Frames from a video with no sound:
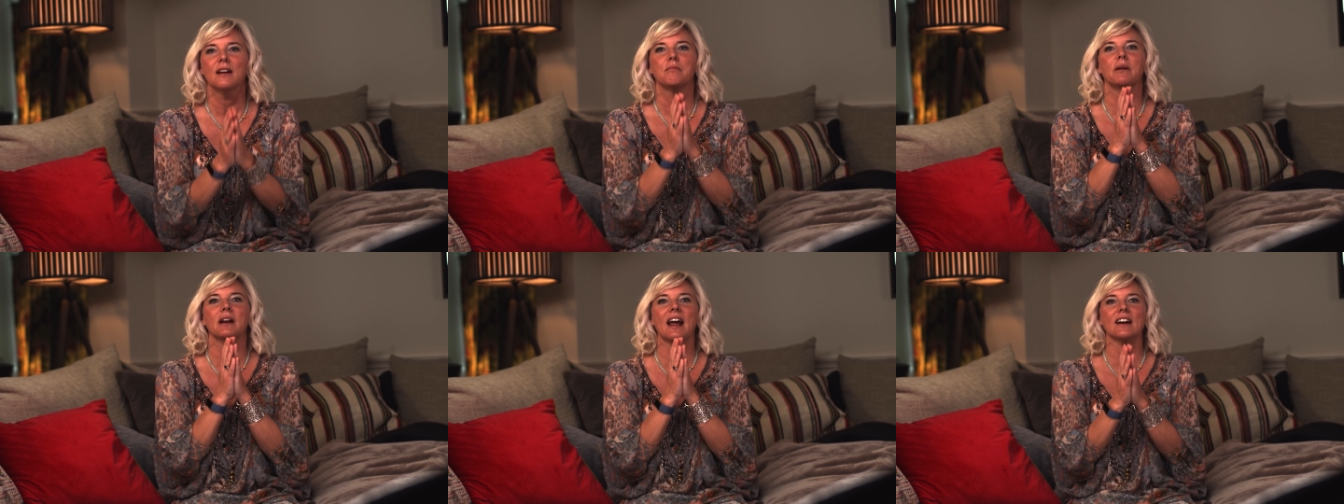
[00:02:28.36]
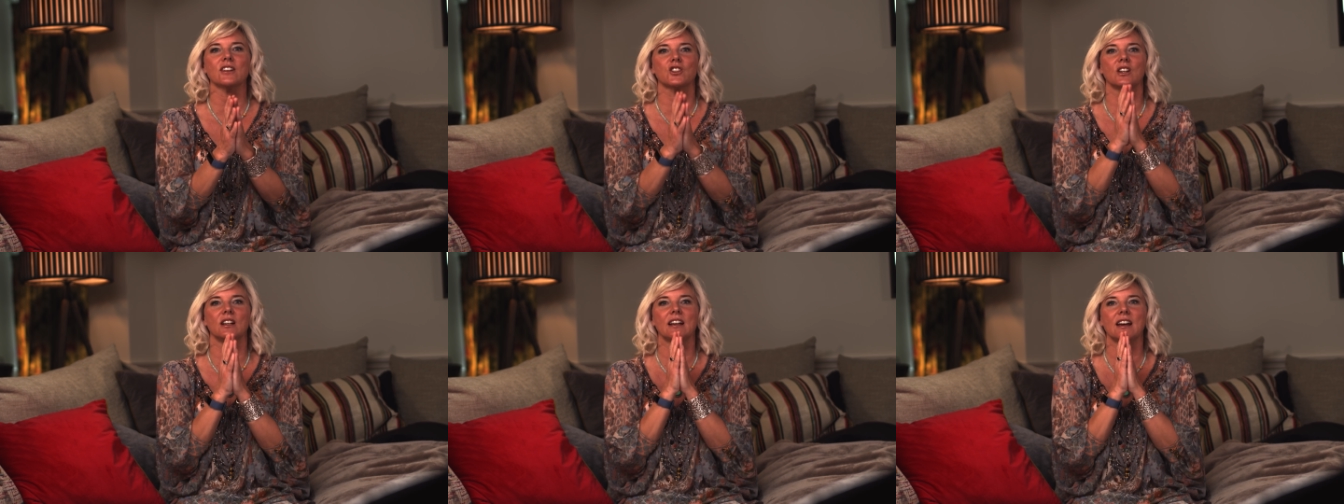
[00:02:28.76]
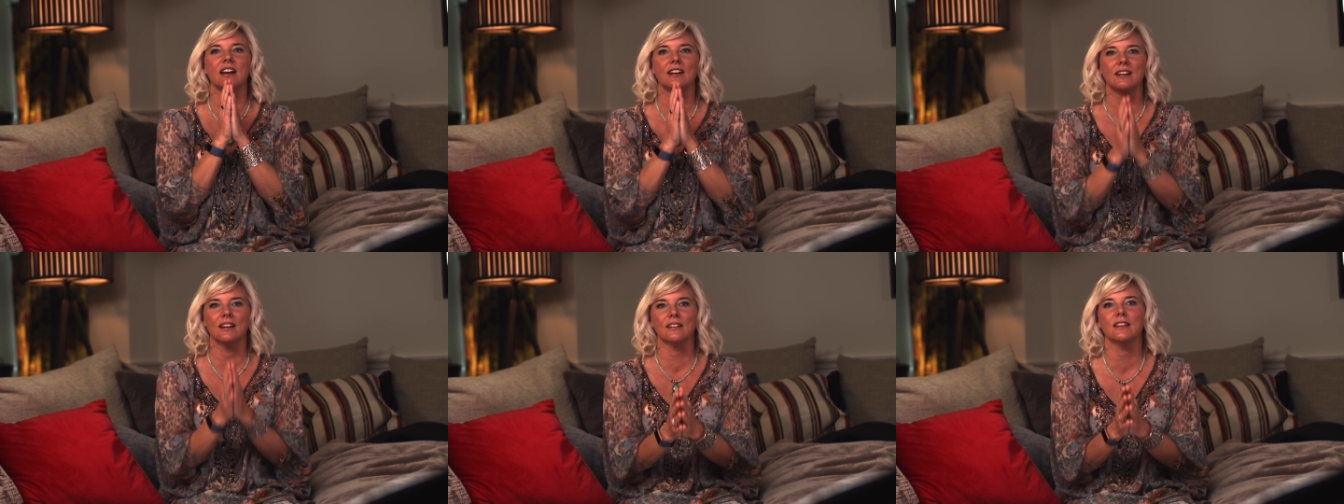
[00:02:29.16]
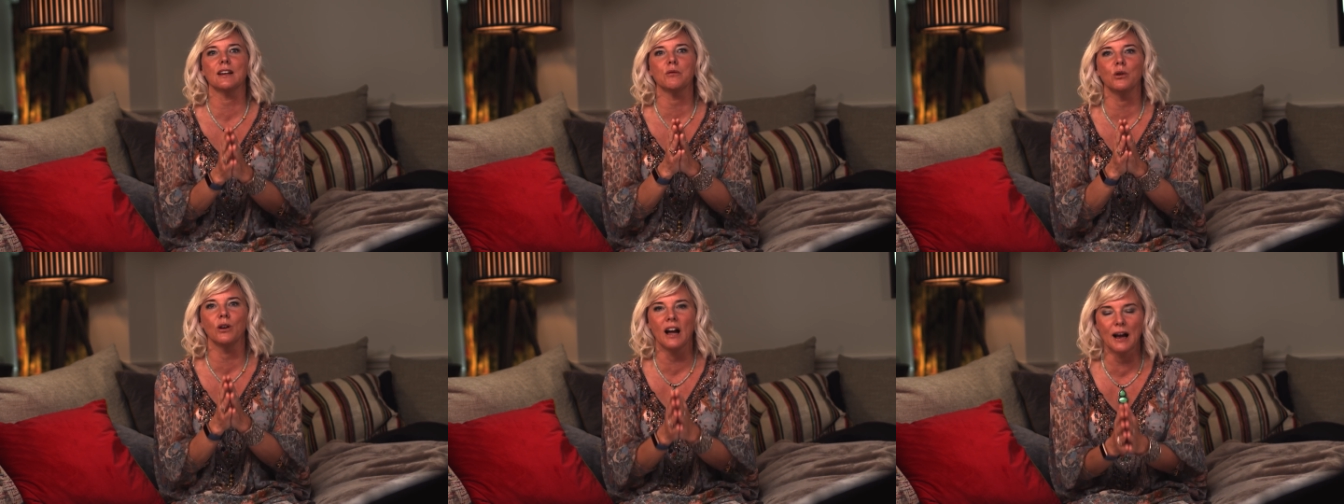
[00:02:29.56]
but actually
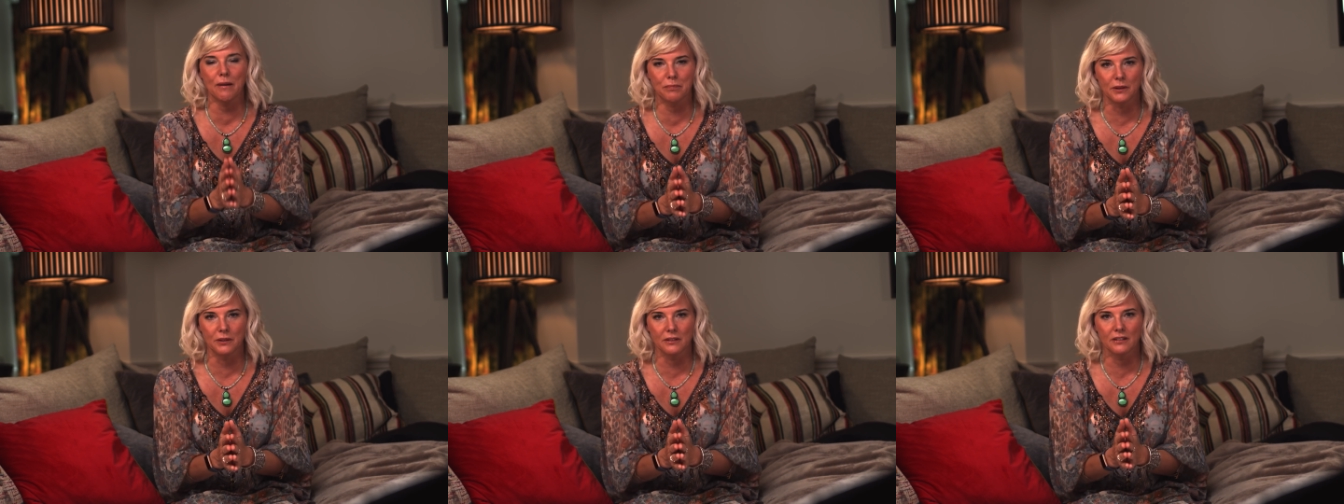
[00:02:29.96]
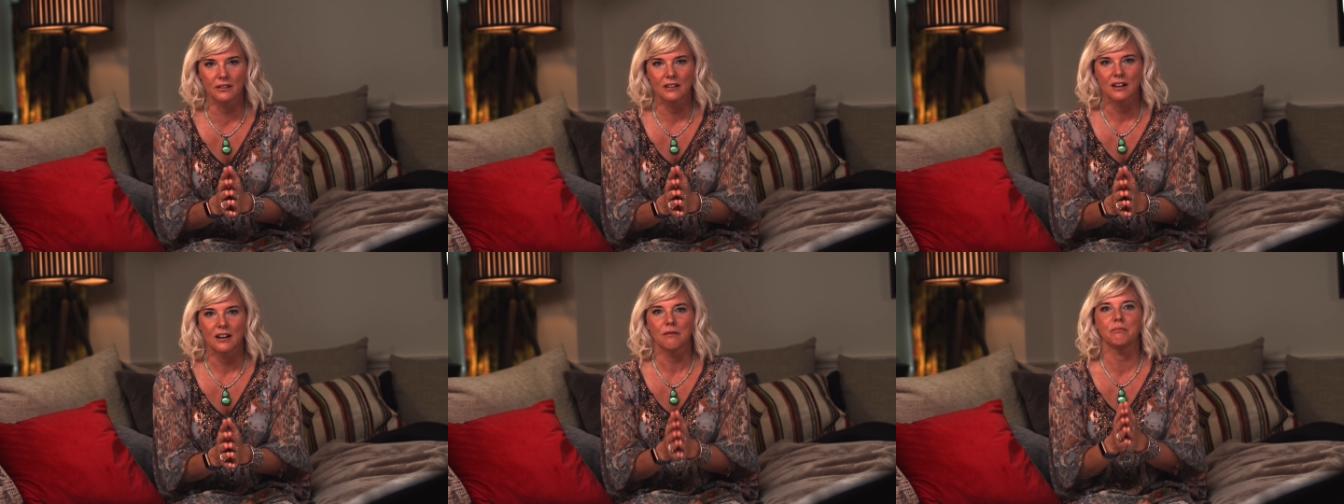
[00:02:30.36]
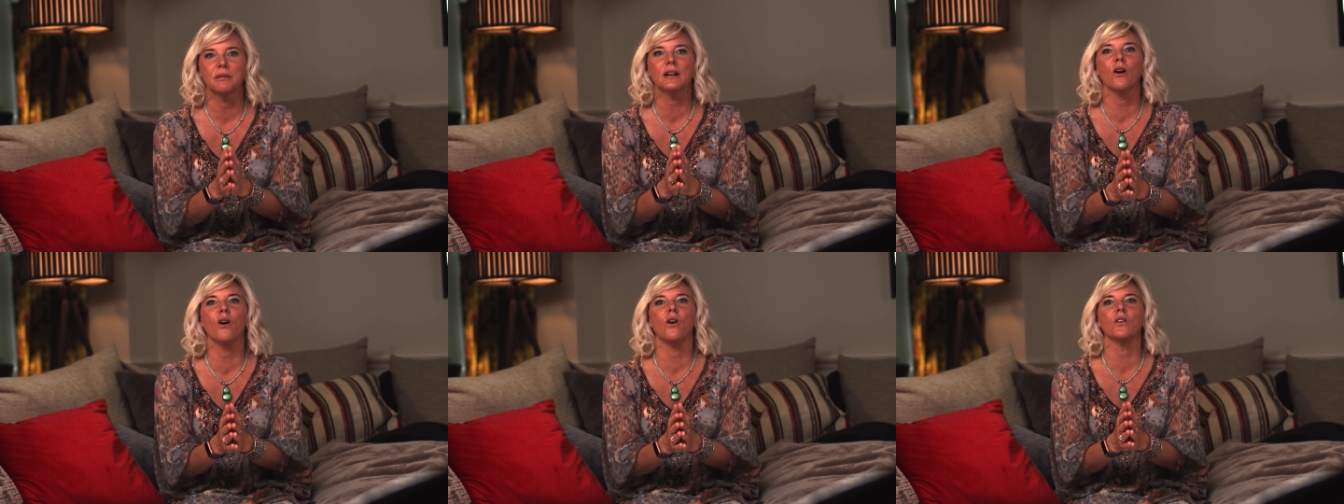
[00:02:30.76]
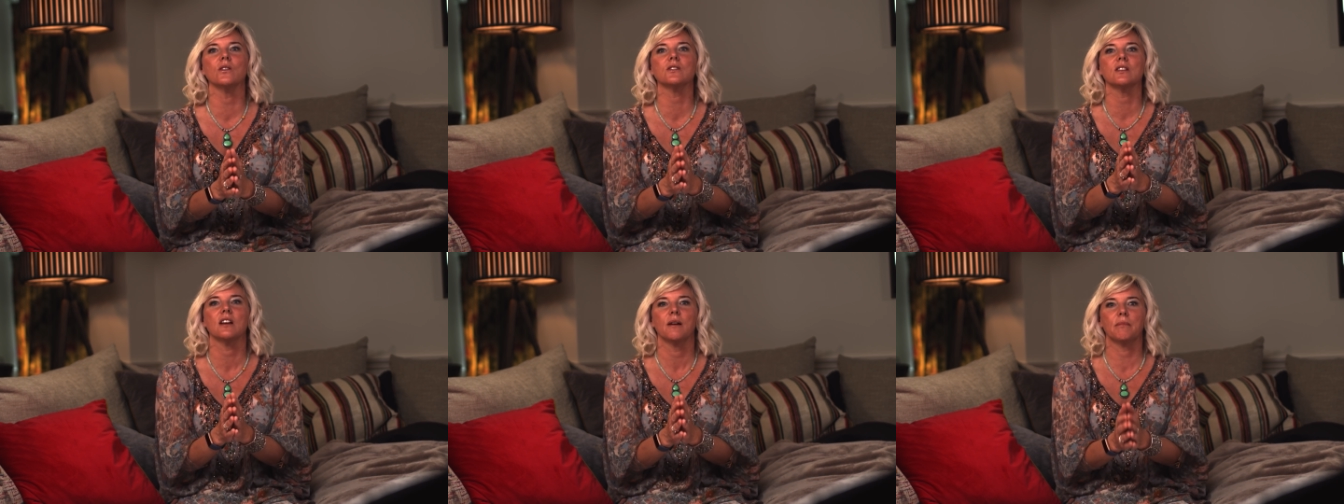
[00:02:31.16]
nothing will happen
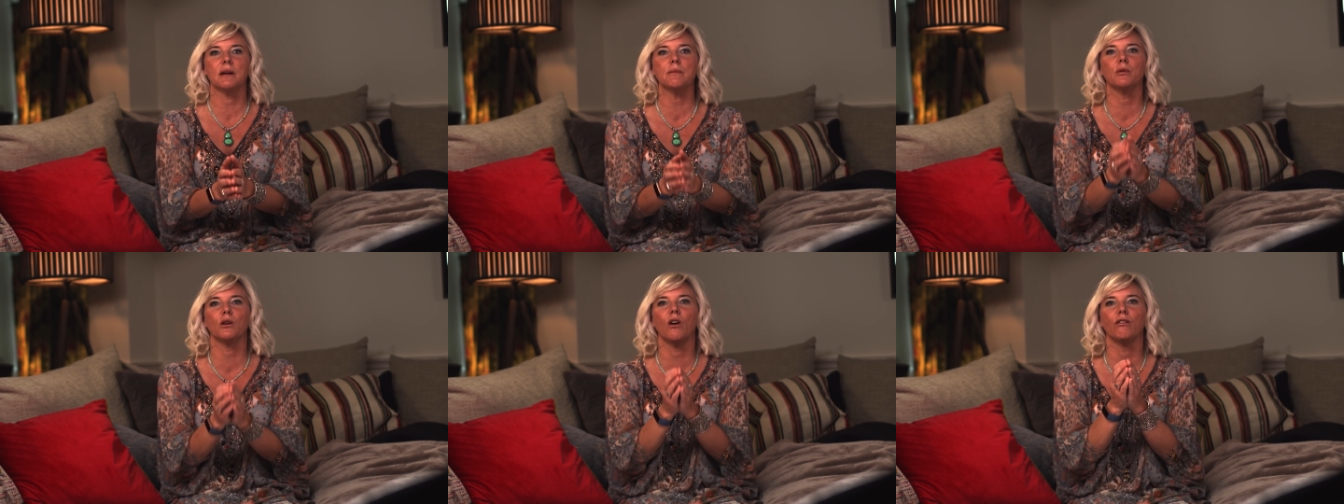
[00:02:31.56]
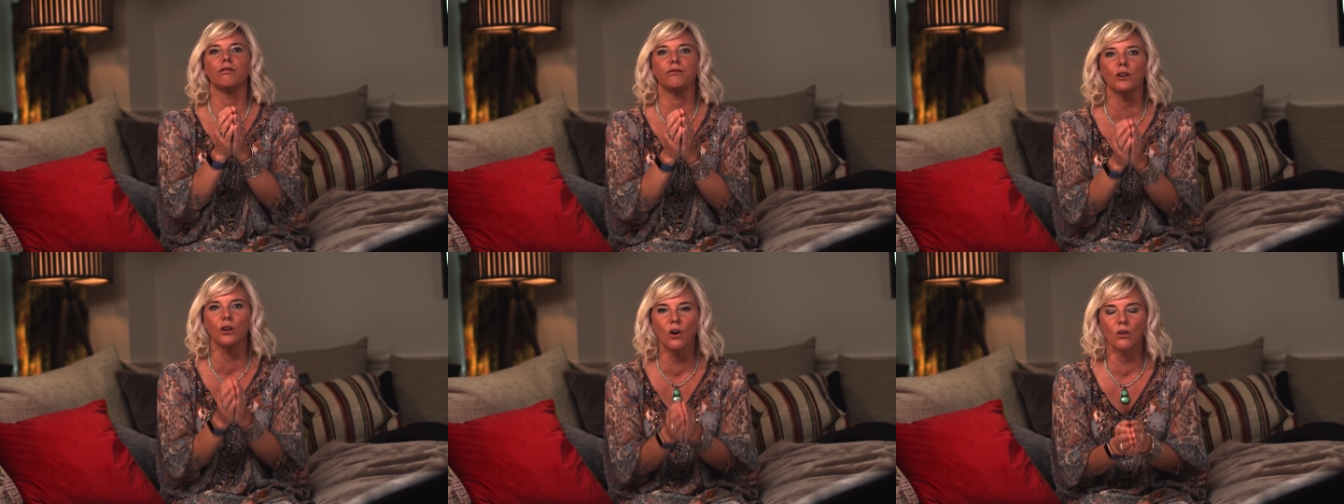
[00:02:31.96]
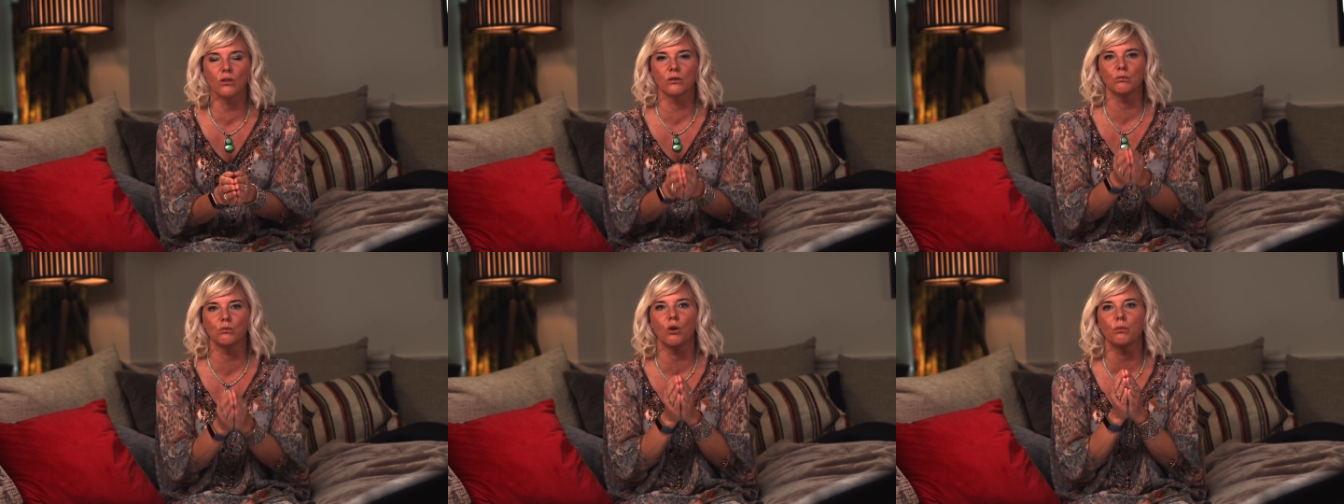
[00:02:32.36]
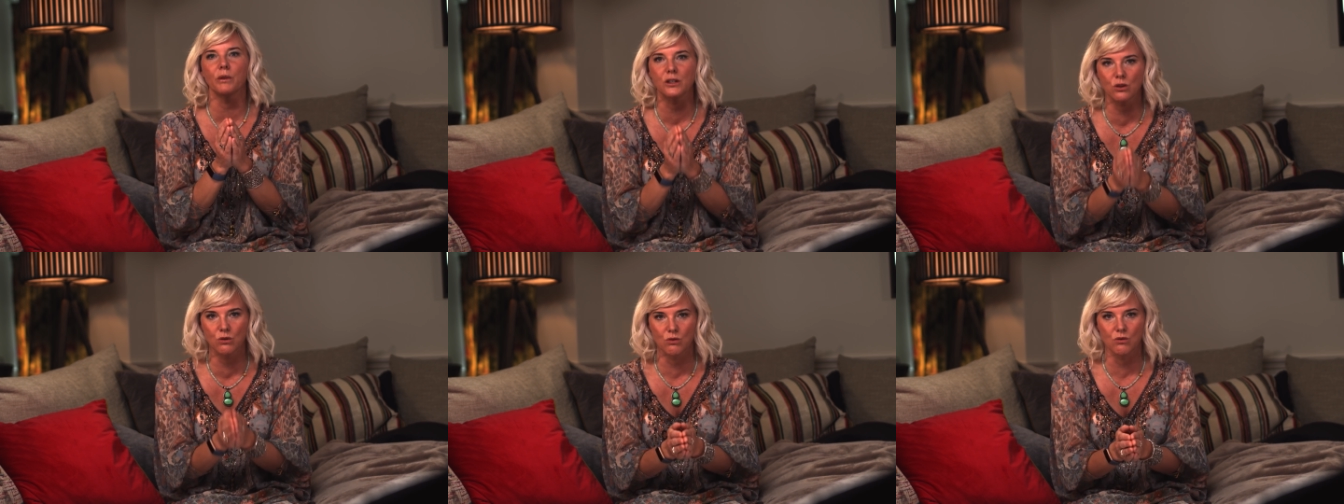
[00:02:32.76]
because people have forgotten what we
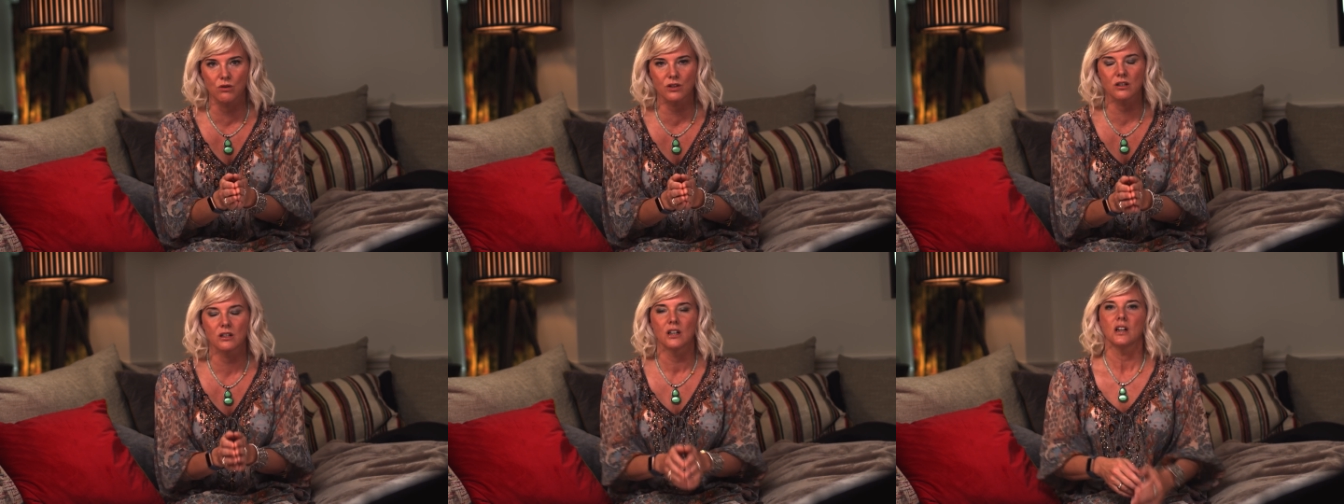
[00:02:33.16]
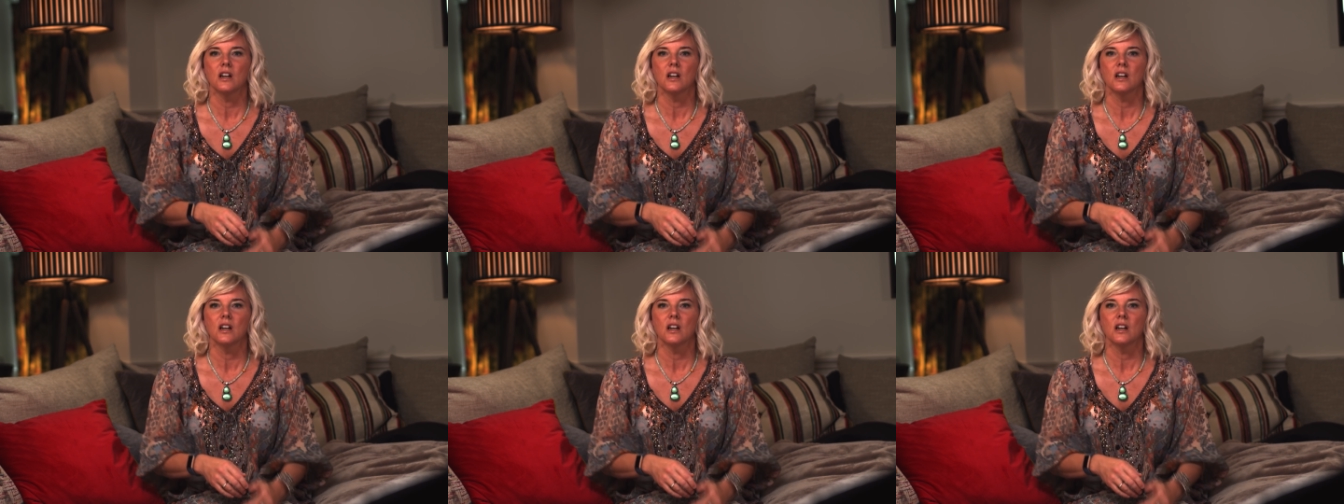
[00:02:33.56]
taught.